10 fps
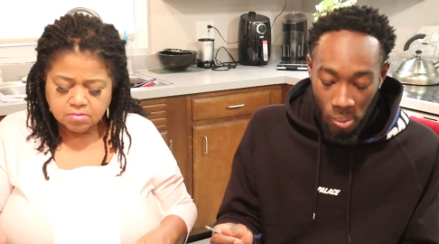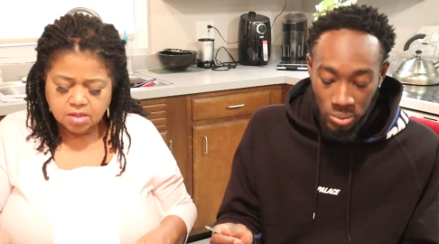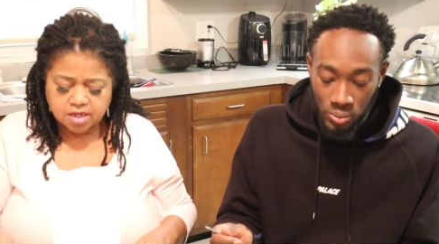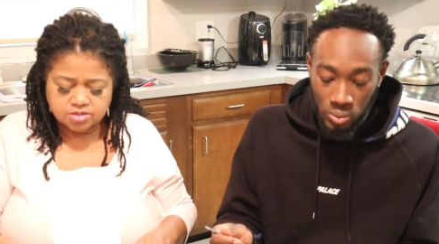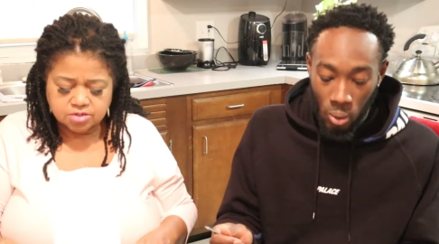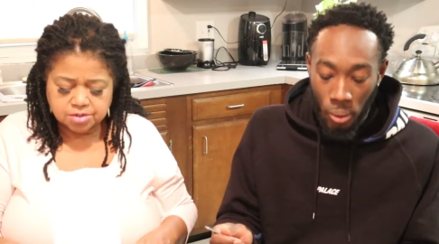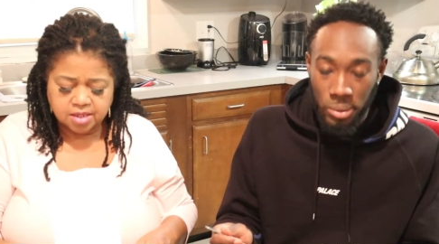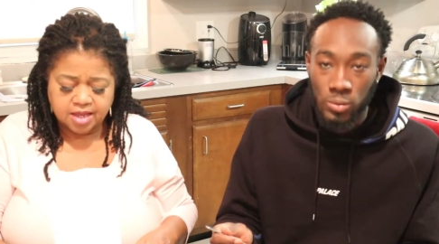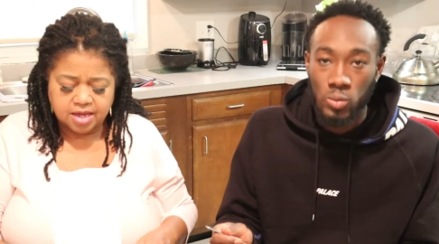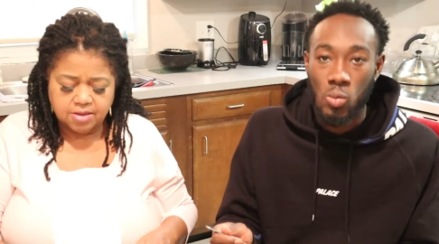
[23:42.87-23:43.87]
Speaker 1: And I just
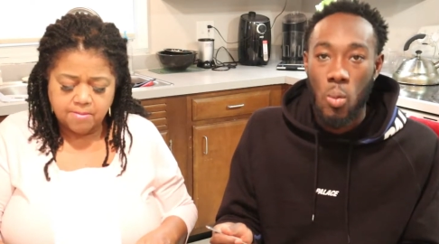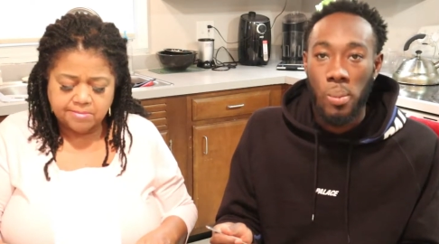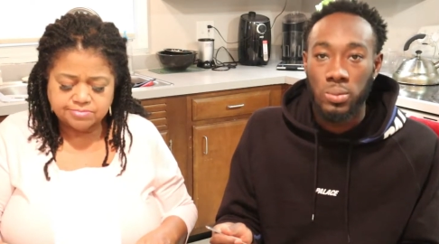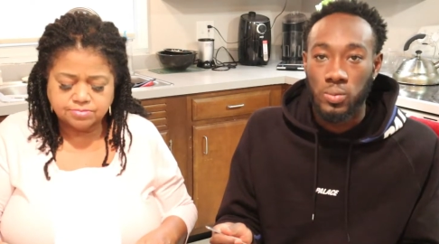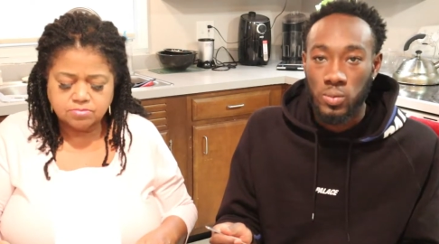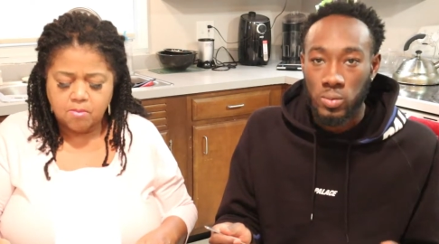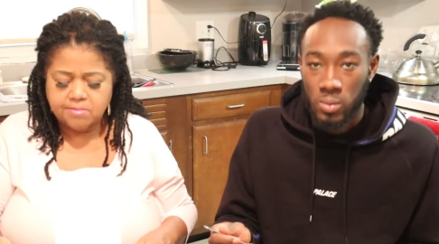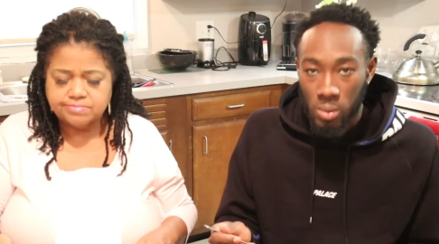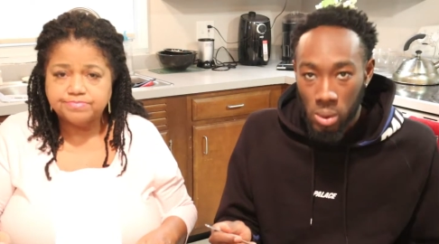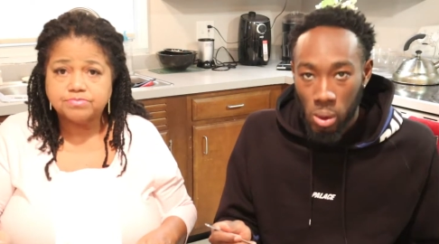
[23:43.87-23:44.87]
got it.
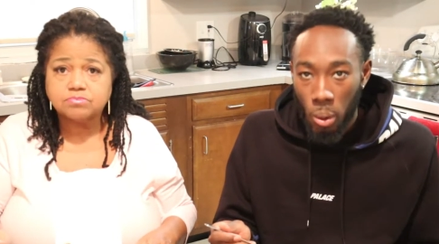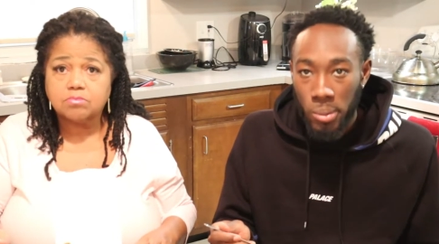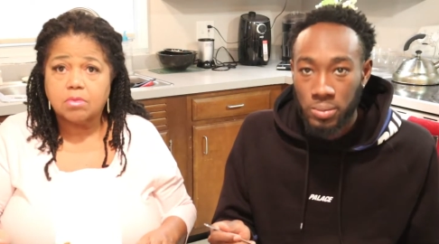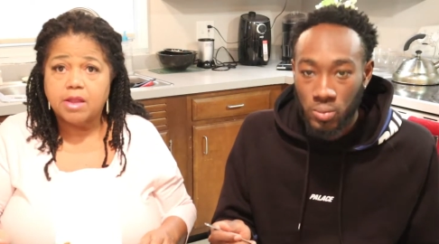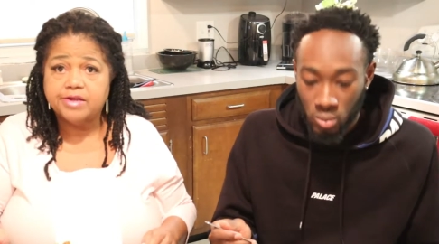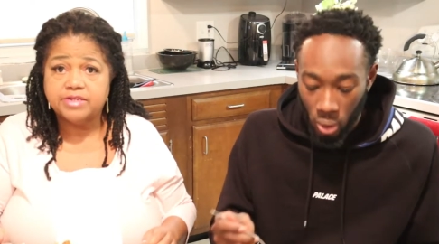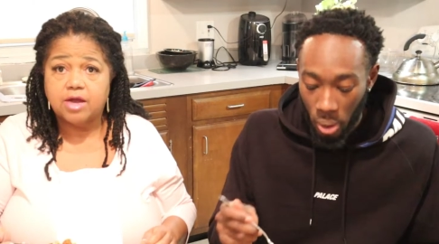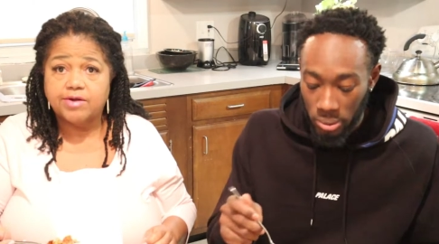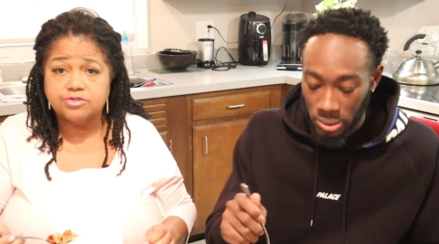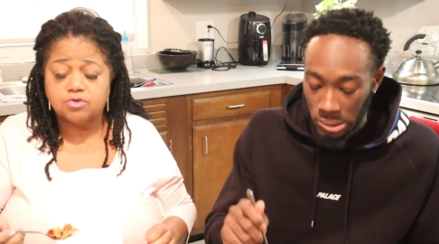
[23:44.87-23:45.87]
And
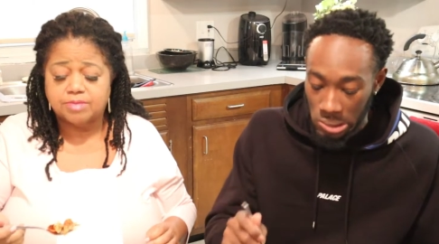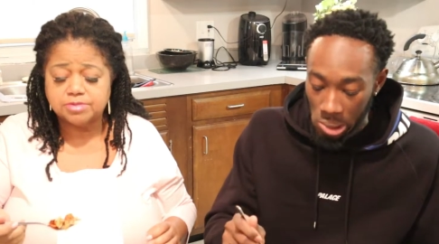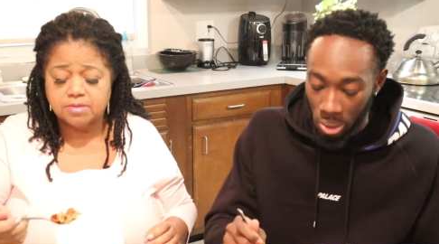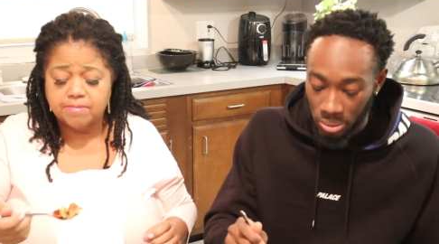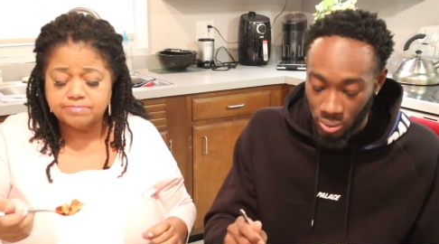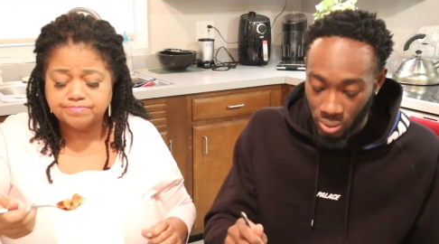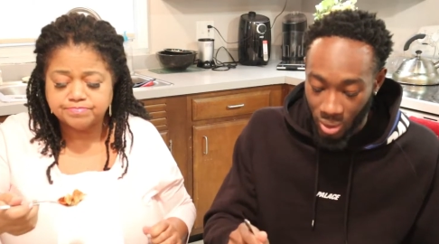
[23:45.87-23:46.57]
now I dropped some